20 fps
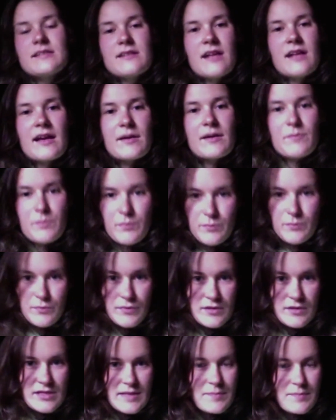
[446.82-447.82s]
like
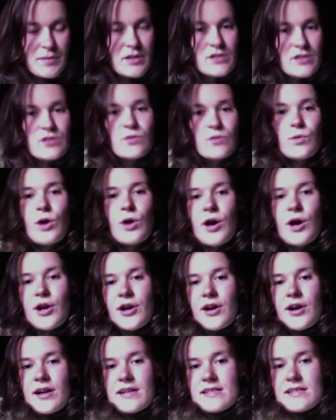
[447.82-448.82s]
dip into water
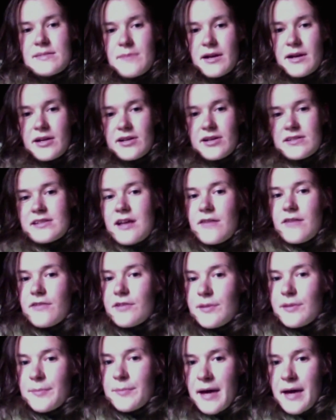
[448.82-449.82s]
and smack yourself
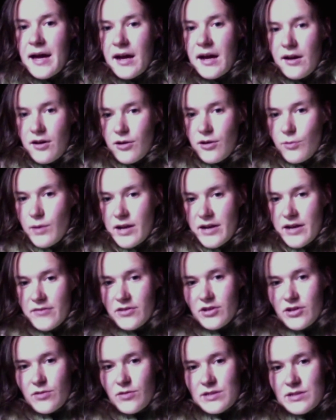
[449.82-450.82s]
on the back or
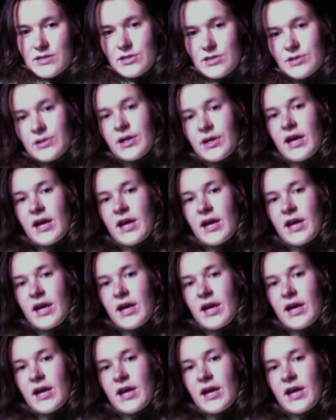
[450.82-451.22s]
whatever you want to.